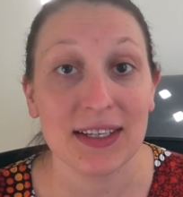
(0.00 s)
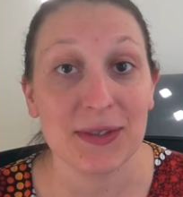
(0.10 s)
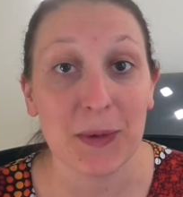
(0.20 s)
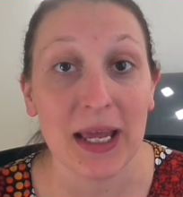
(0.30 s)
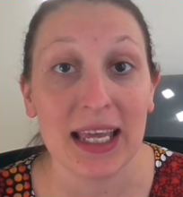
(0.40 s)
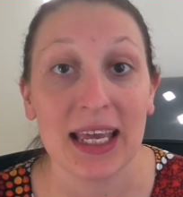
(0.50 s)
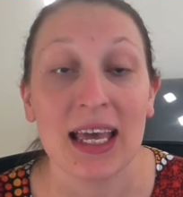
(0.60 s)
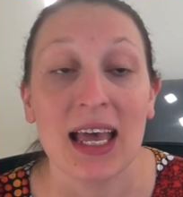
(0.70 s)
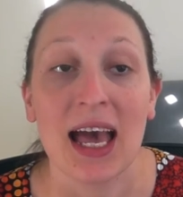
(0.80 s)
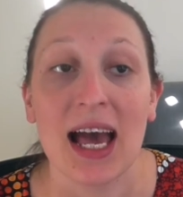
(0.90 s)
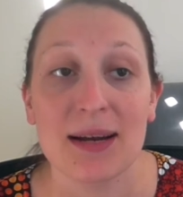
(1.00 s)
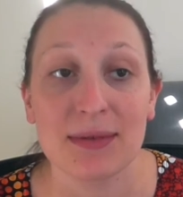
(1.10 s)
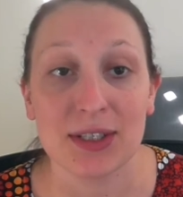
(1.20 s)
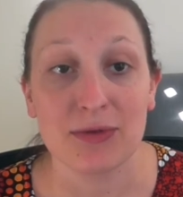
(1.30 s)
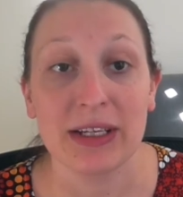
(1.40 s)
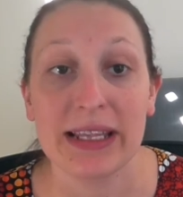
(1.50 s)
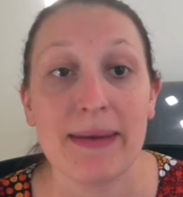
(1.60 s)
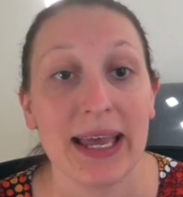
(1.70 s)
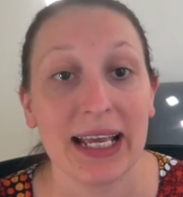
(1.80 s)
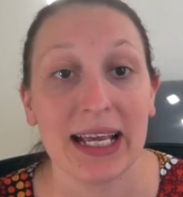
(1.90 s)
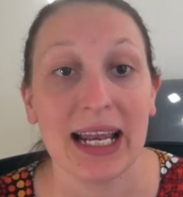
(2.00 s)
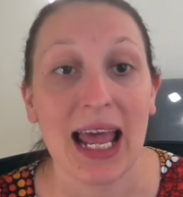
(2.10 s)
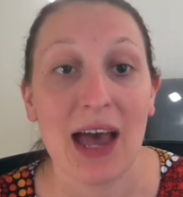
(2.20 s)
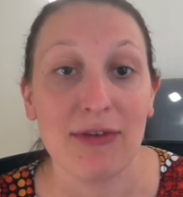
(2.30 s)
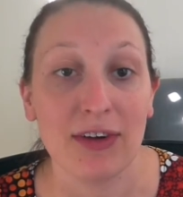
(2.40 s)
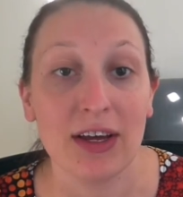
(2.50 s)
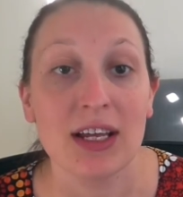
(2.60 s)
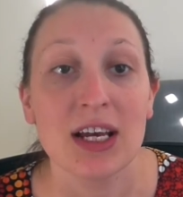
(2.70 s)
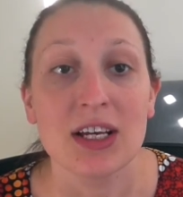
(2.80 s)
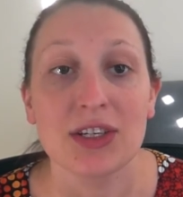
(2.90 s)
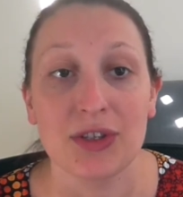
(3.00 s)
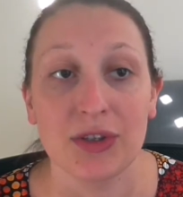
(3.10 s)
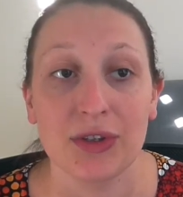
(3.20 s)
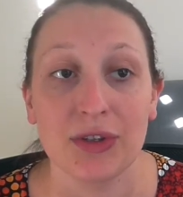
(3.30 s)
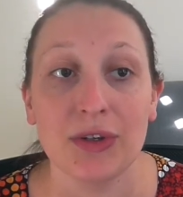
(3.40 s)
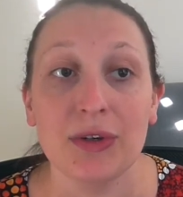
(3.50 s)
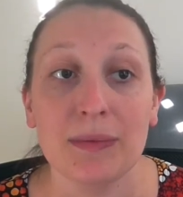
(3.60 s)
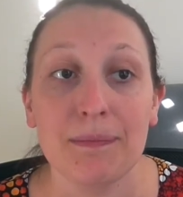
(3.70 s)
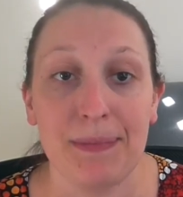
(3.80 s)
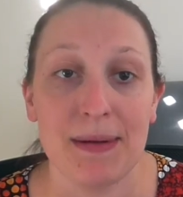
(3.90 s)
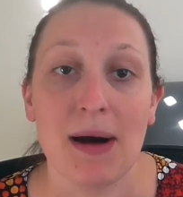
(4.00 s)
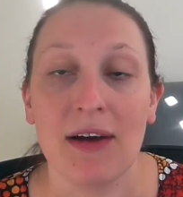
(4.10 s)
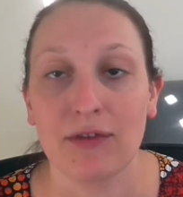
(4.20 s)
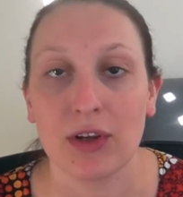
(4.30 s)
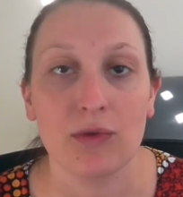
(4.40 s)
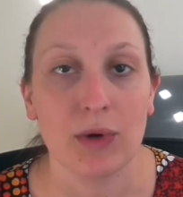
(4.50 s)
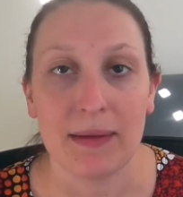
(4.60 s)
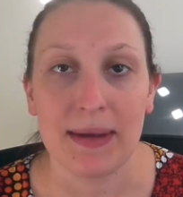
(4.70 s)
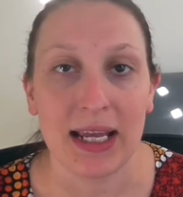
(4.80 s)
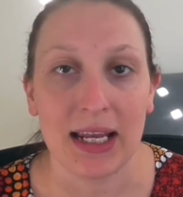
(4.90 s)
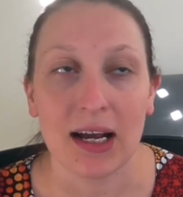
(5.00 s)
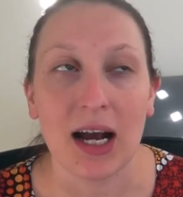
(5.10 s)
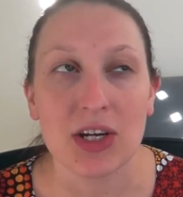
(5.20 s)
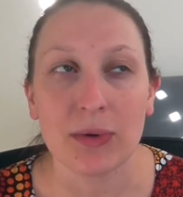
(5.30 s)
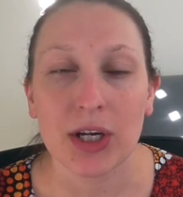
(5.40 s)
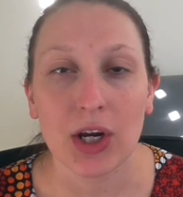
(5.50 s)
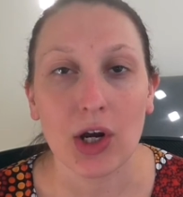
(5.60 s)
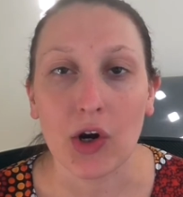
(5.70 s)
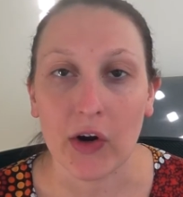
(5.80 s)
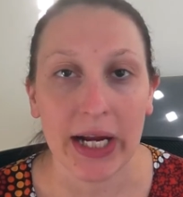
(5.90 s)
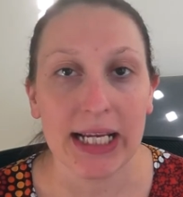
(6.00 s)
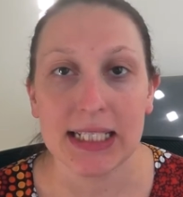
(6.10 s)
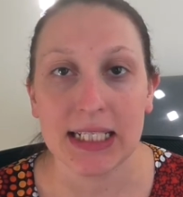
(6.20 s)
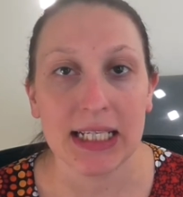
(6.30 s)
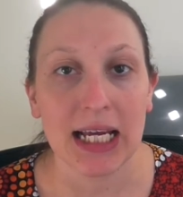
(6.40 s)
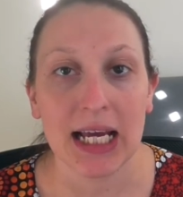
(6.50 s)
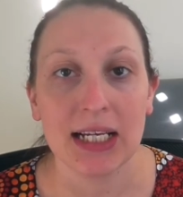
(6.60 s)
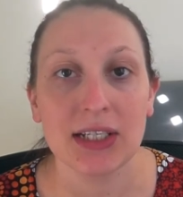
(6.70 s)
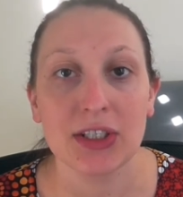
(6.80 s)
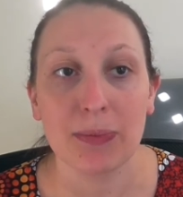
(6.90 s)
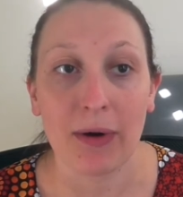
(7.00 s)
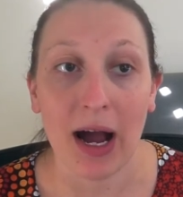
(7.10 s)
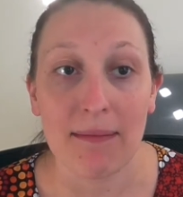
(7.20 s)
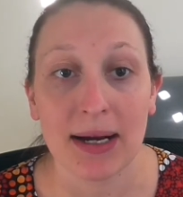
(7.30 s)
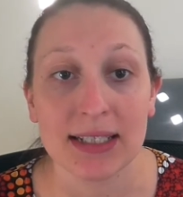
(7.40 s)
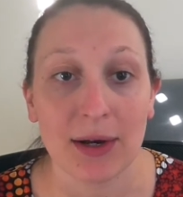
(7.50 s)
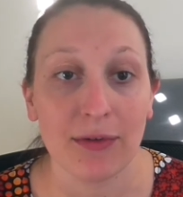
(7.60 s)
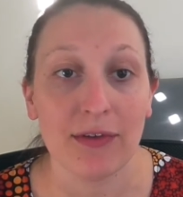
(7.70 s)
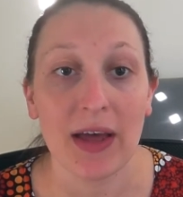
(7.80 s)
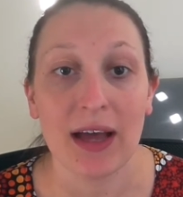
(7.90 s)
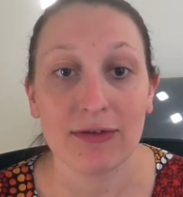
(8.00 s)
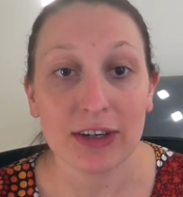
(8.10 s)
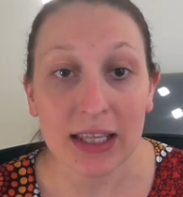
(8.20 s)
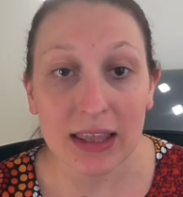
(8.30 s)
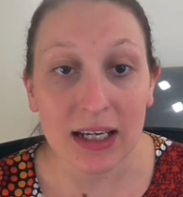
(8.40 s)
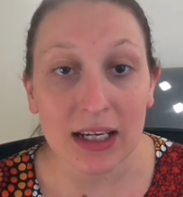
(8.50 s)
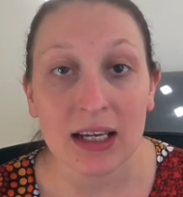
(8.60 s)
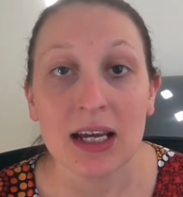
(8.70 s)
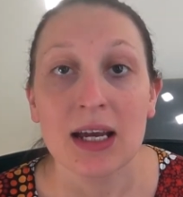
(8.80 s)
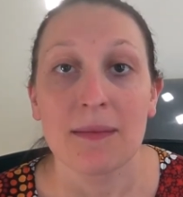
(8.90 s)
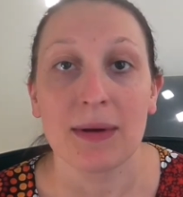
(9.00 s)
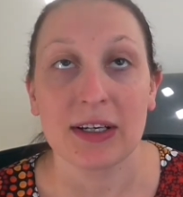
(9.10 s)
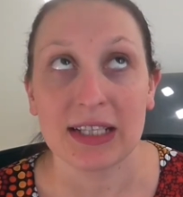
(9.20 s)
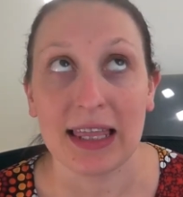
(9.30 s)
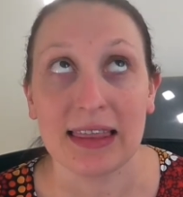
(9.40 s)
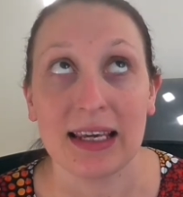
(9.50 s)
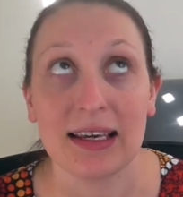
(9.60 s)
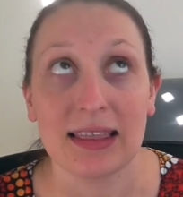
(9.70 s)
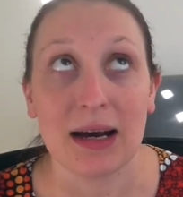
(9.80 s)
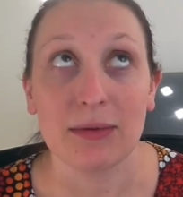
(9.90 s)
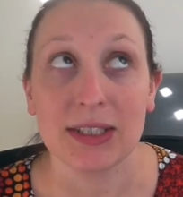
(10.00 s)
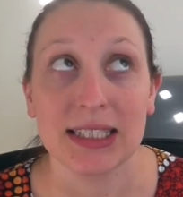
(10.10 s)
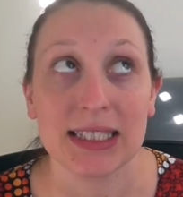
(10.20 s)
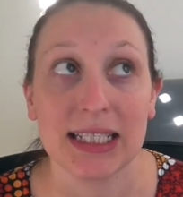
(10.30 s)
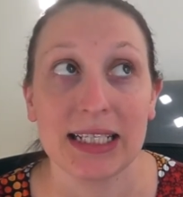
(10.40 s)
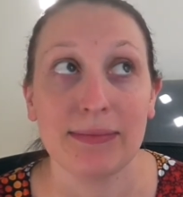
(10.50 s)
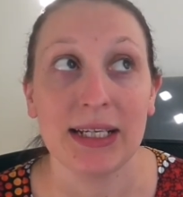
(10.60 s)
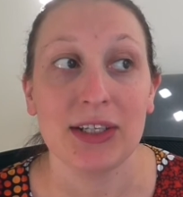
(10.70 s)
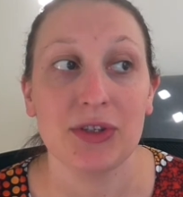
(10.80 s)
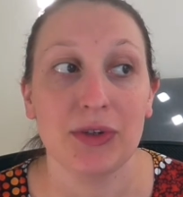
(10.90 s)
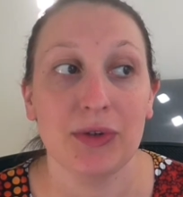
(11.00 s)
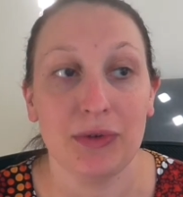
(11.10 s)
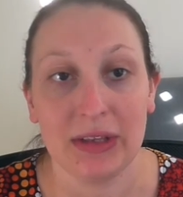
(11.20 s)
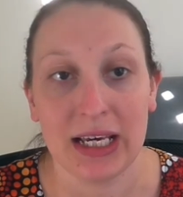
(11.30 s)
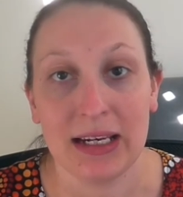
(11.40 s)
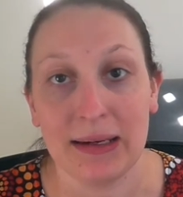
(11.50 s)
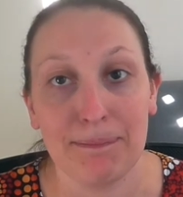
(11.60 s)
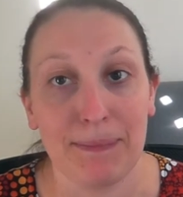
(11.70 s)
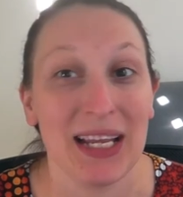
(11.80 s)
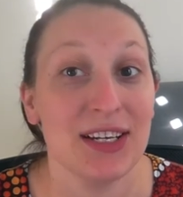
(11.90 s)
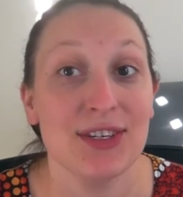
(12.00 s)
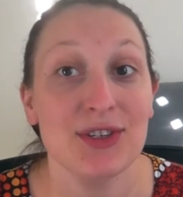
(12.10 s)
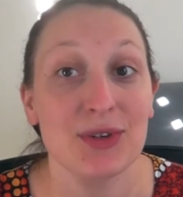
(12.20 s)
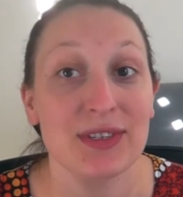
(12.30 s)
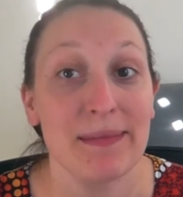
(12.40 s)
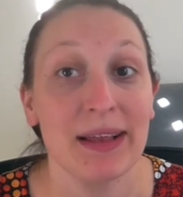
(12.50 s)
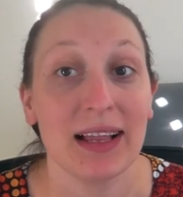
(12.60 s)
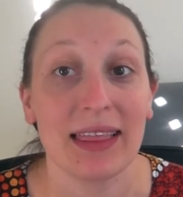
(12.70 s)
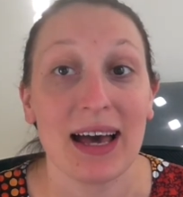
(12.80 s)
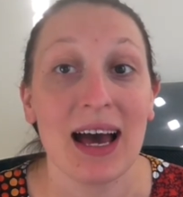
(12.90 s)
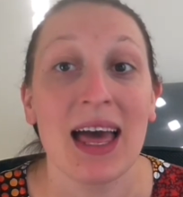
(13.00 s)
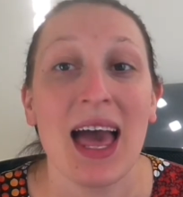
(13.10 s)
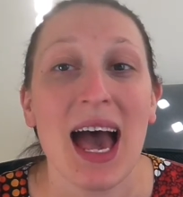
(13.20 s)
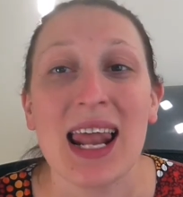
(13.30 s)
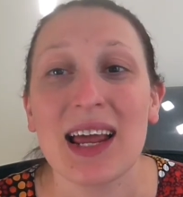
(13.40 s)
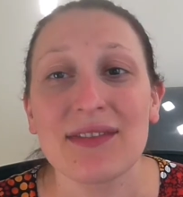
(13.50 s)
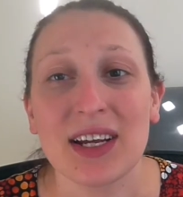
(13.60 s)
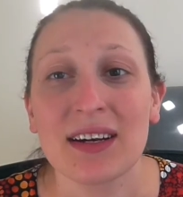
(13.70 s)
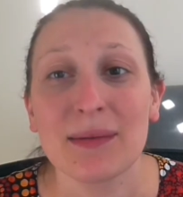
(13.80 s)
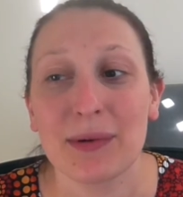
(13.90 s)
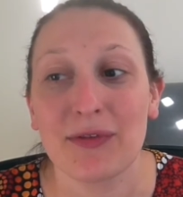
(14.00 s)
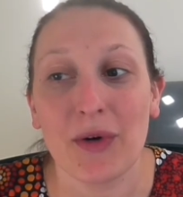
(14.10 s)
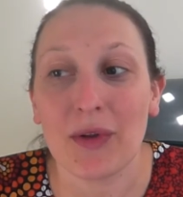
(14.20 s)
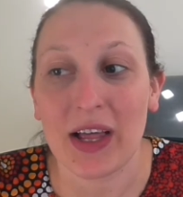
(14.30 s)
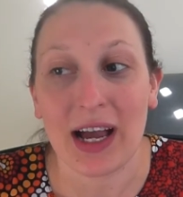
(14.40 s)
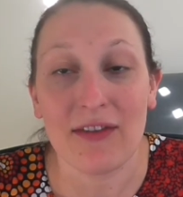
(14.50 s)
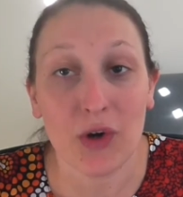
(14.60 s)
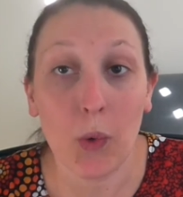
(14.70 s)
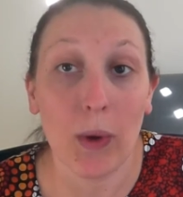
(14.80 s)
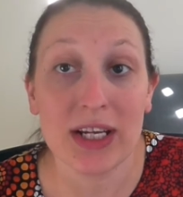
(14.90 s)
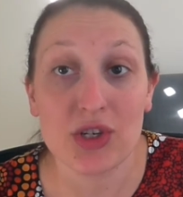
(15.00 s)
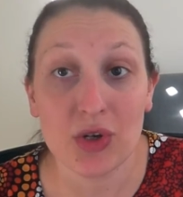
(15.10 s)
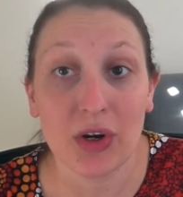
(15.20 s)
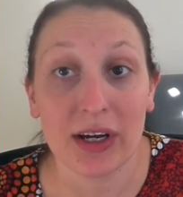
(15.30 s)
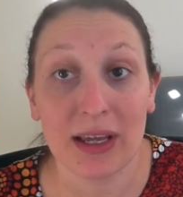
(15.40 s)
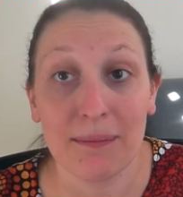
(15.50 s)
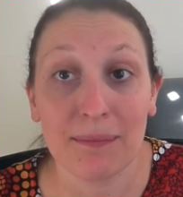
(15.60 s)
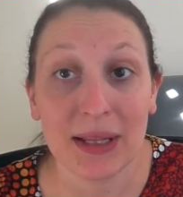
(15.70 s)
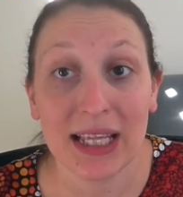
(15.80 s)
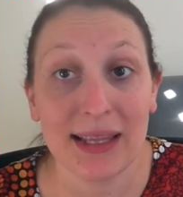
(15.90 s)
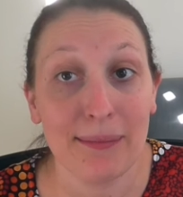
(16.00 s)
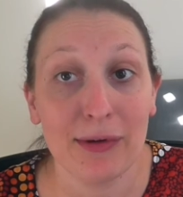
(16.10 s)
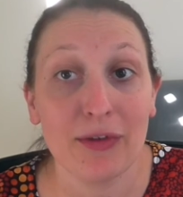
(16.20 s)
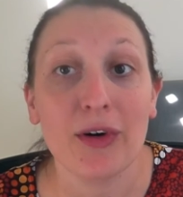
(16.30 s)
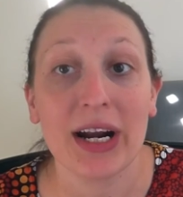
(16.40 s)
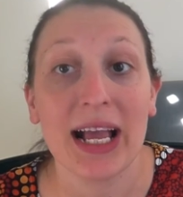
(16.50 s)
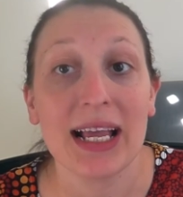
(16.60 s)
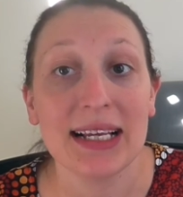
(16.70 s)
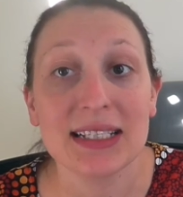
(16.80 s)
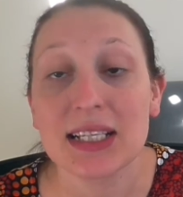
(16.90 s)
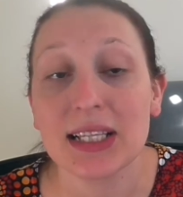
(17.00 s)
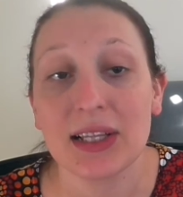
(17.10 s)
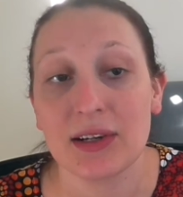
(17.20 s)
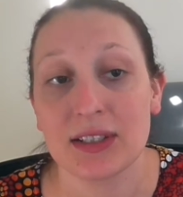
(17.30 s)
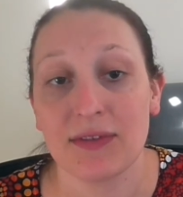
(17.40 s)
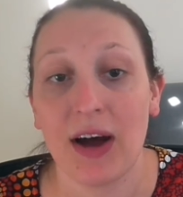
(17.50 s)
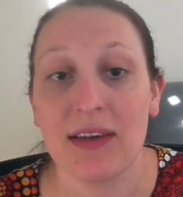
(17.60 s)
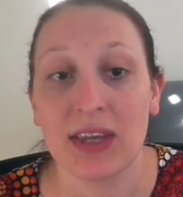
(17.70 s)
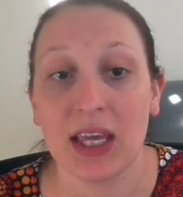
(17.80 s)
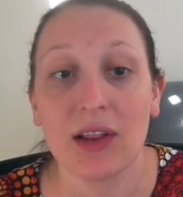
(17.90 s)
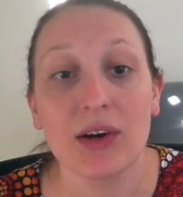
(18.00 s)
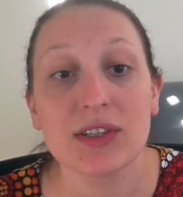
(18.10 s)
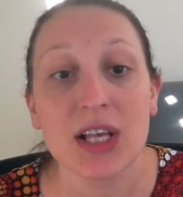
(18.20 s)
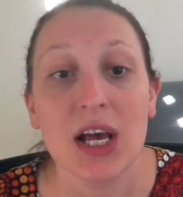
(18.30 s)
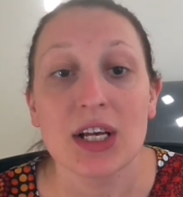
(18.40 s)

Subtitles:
this week, and I'm just really making an effort to be mindful of what I'm eating. I don't want to go crazy and deprive myself of everything, because I think that will just lead me to then binge or something like that. And I've done it before, like I've quit sugar completely before and I easily lost 5 kilos.